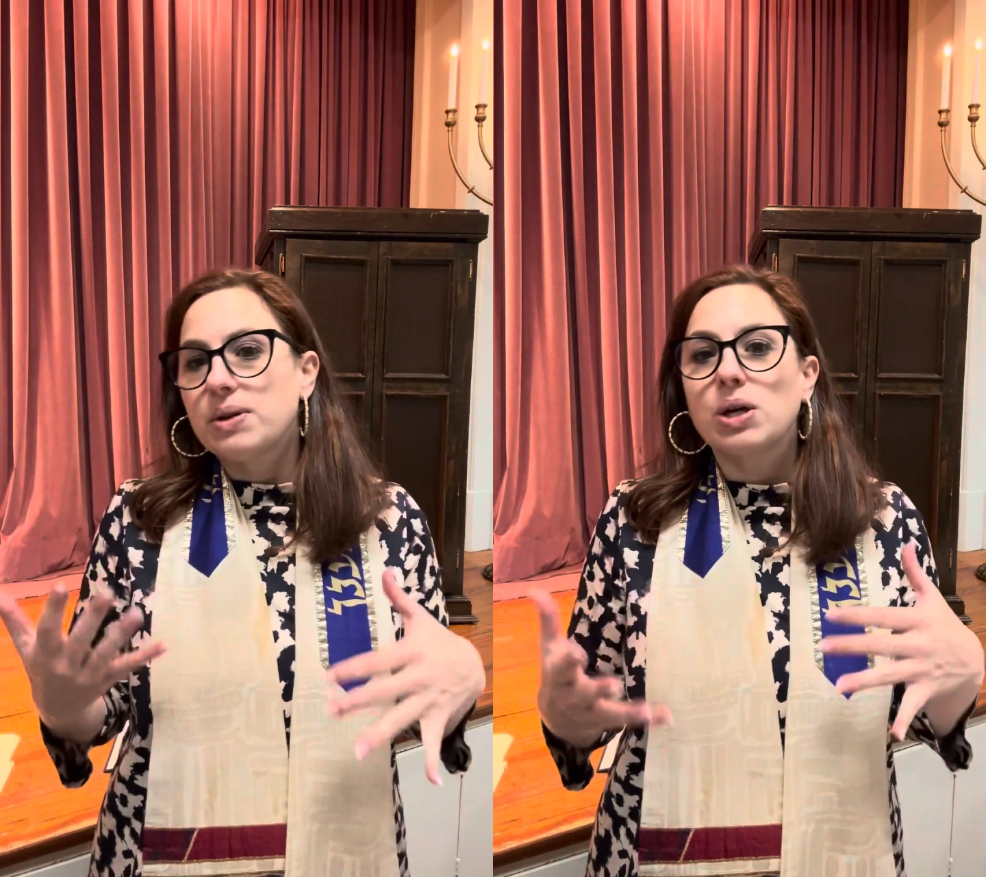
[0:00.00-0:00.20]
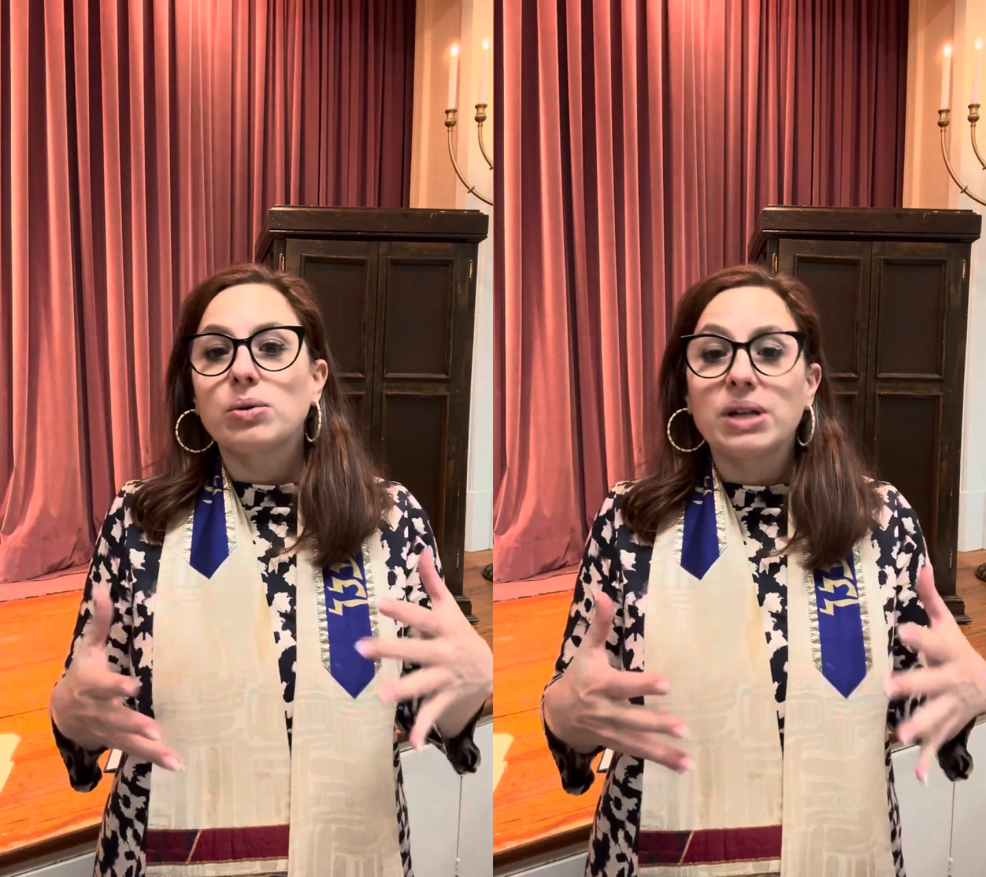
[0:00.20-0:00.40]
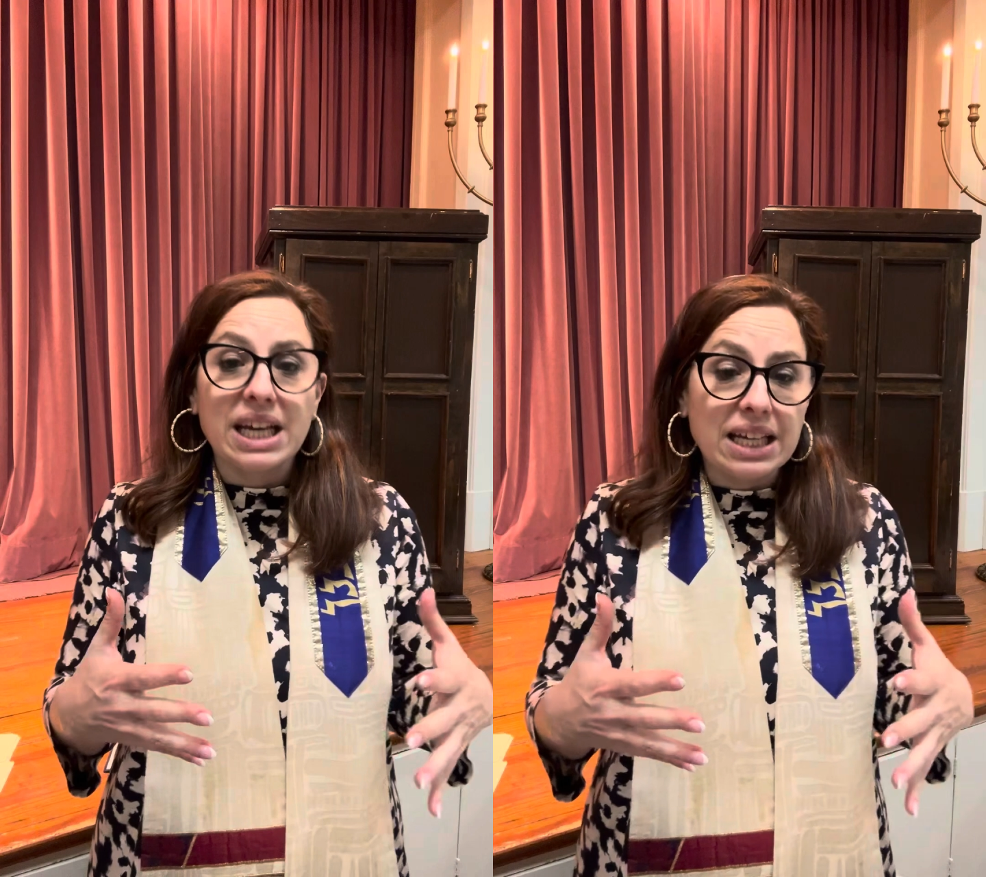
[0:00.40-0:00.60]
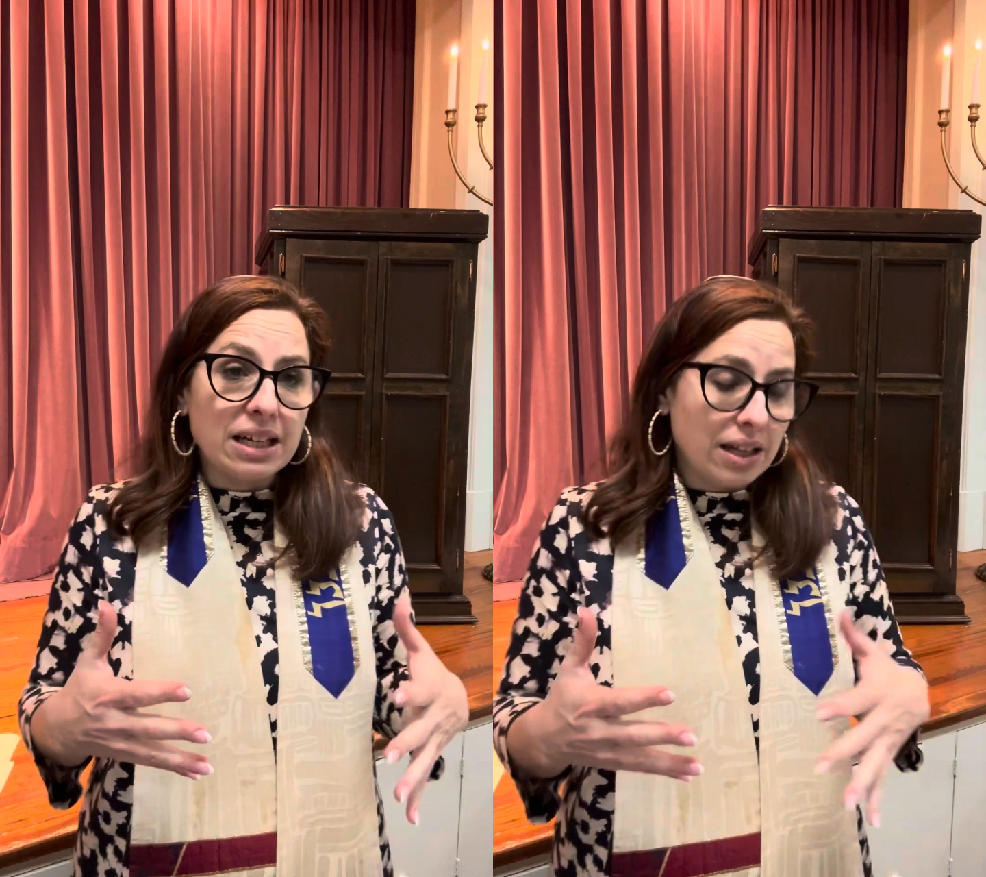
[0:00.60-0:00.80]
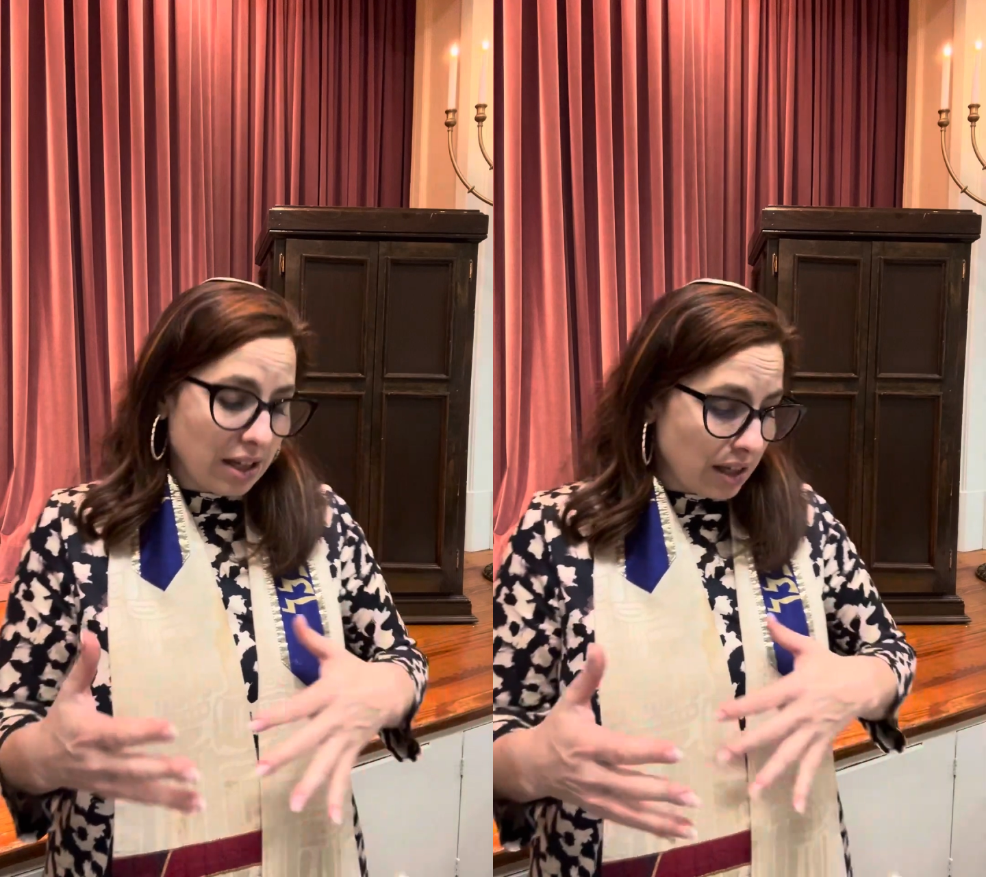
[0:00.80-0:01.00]

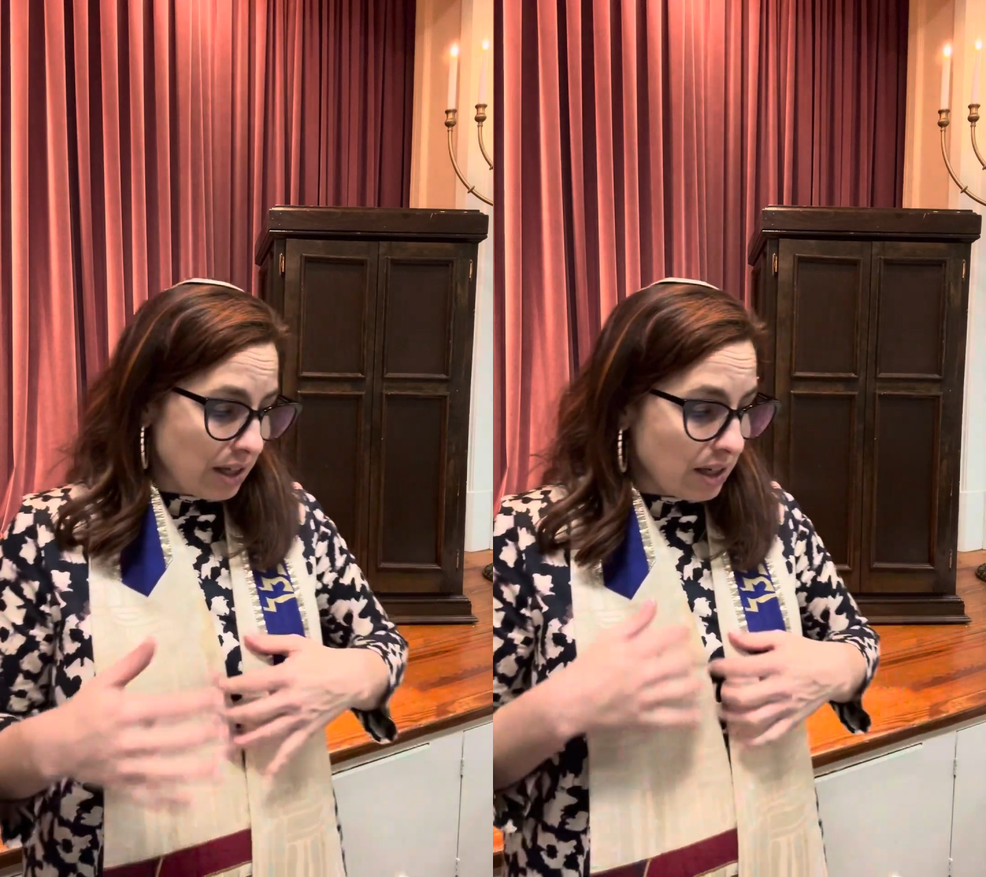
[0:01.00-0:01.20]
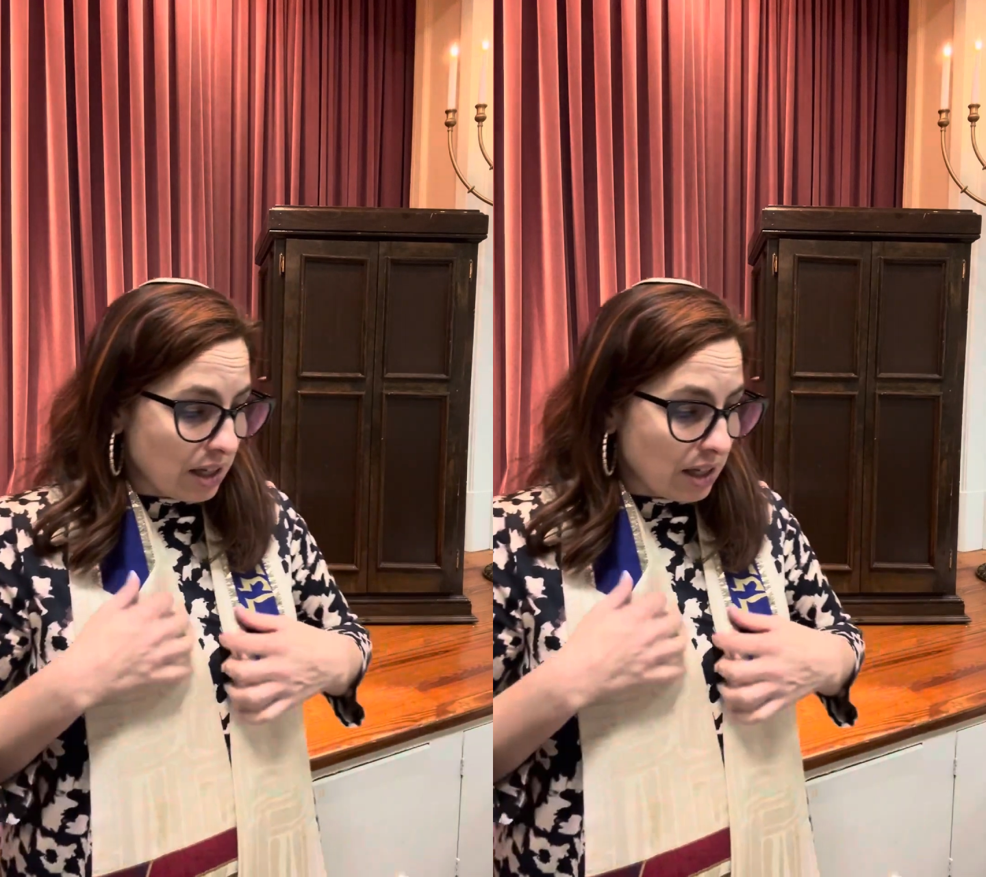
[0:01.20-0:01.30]
created in